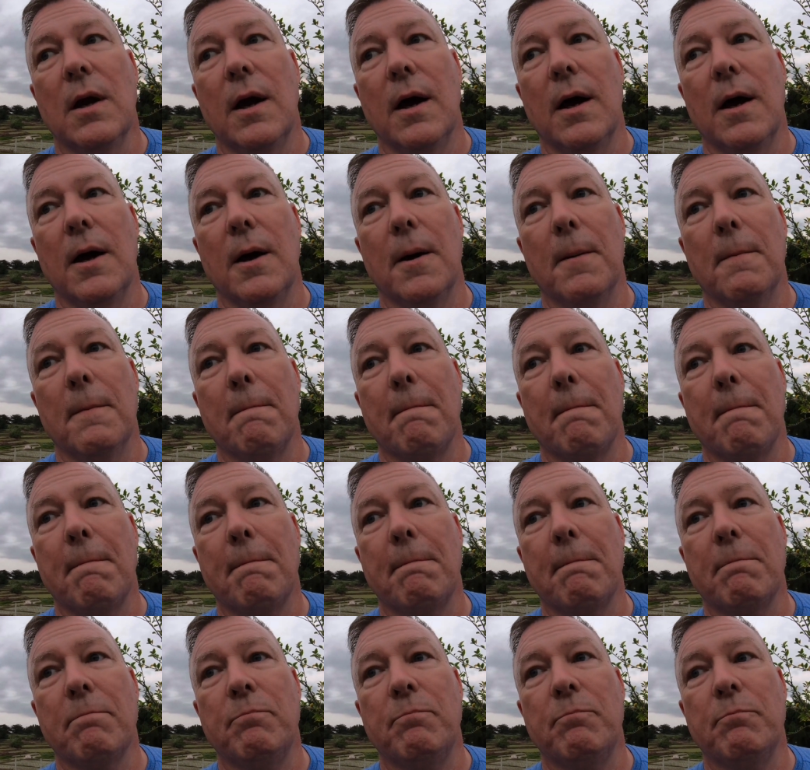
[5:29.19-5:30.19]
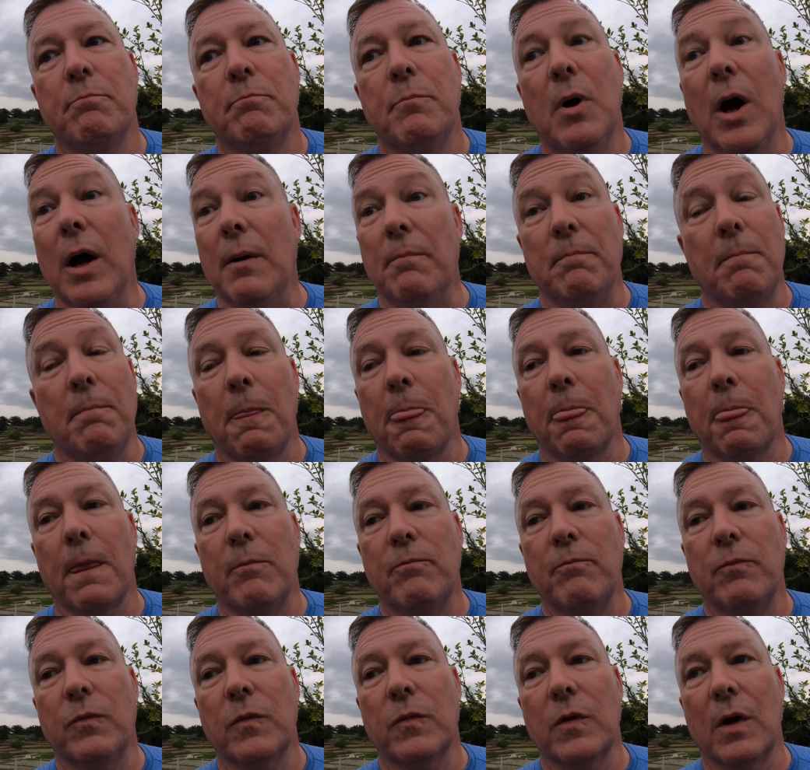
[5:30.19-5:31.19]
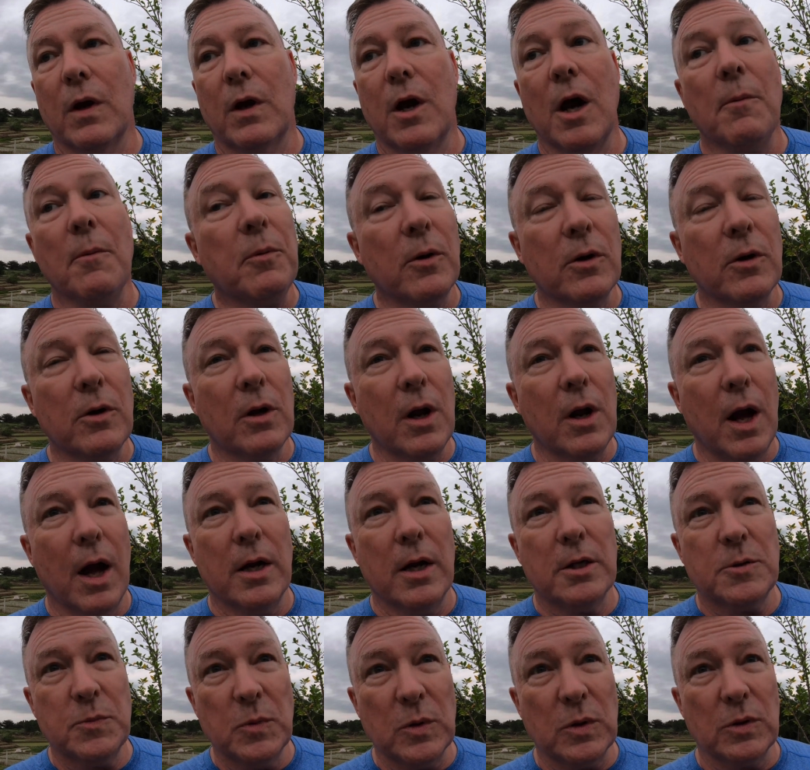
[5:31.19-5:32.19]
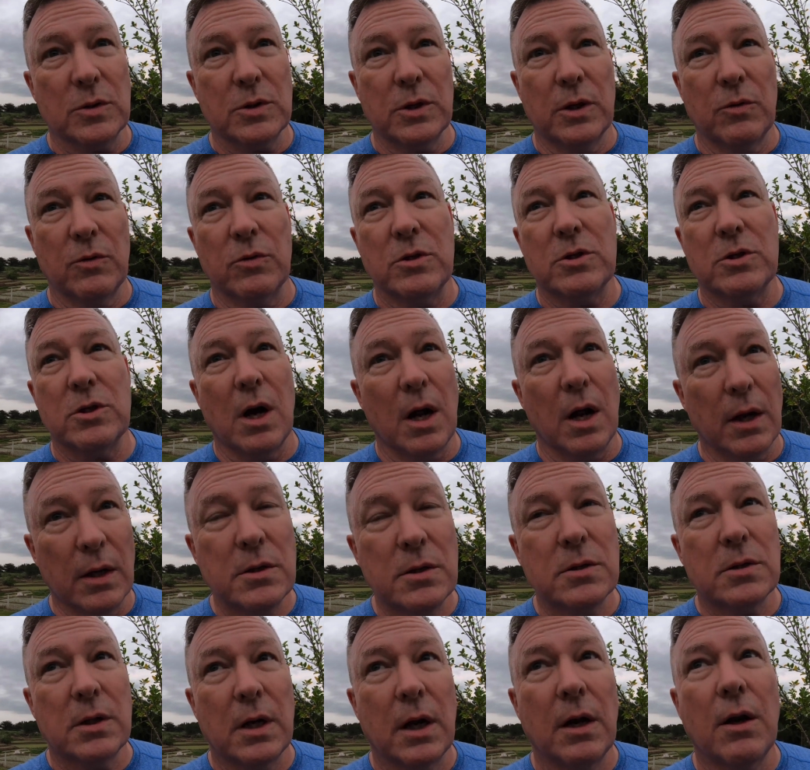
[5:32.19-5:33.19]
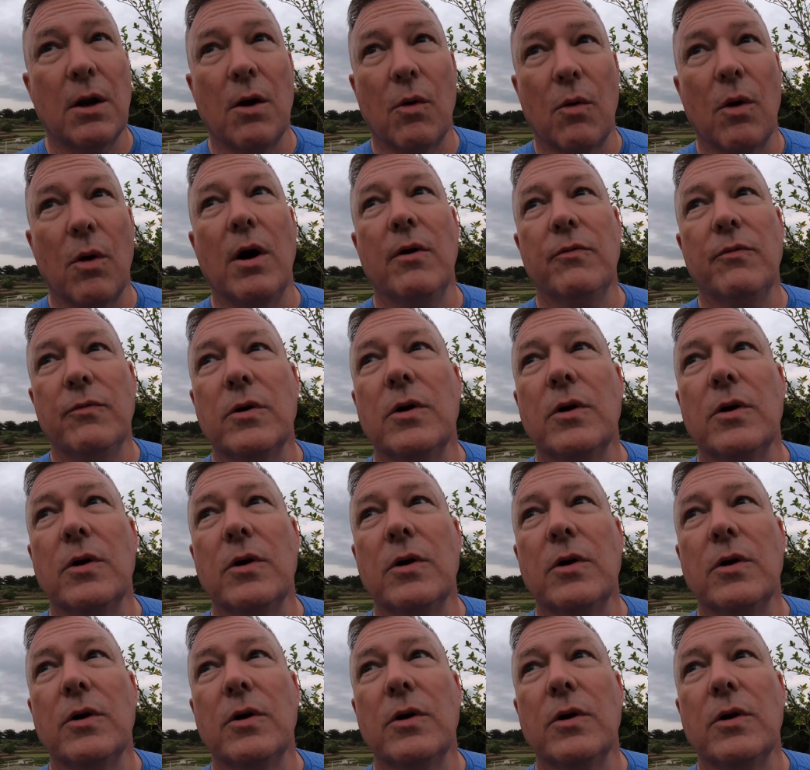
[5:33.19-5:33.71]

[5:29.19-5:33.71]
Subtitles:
But a couple of good hospitals in Rosales that I know of,